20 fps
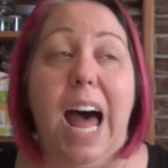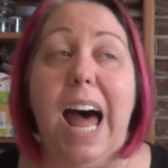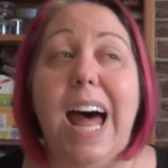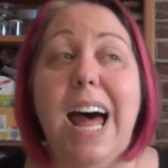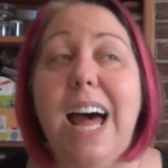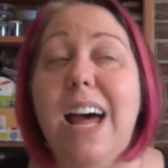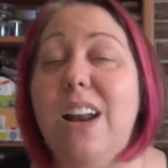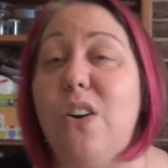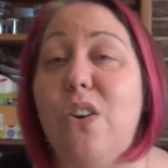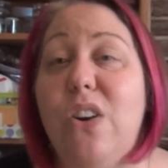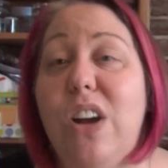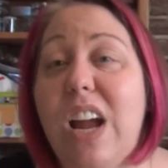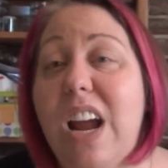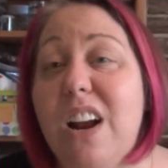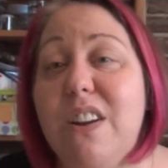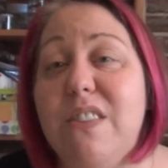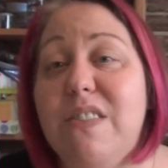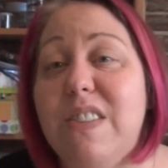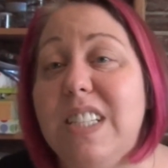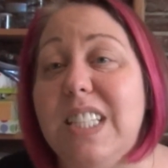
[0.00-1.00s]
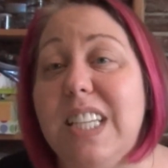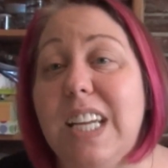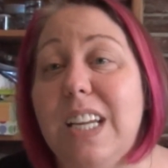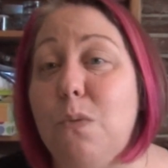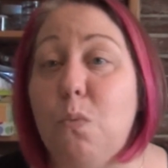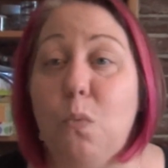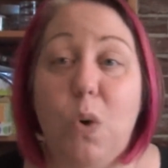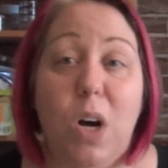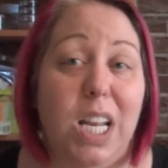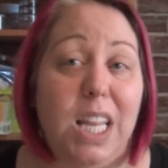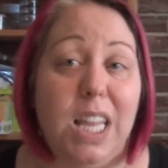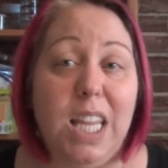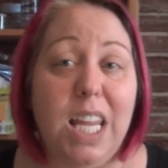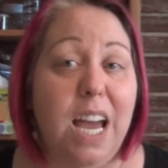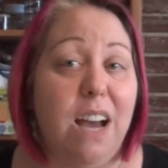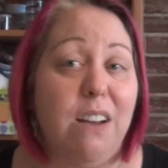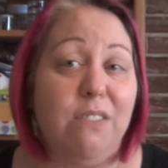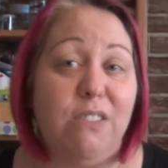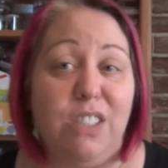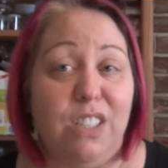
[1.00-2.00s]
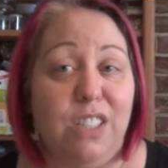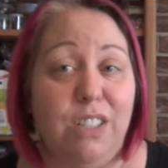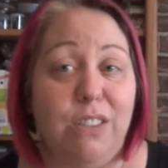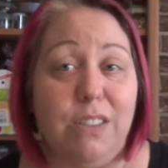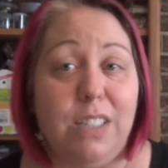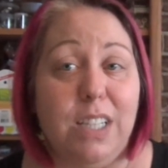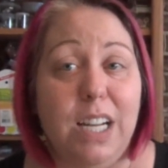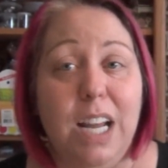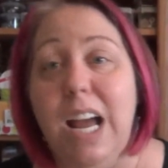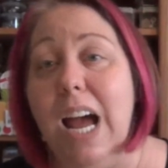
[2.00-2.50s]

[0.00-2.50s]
I don't care if it's like 1 in the afternoon.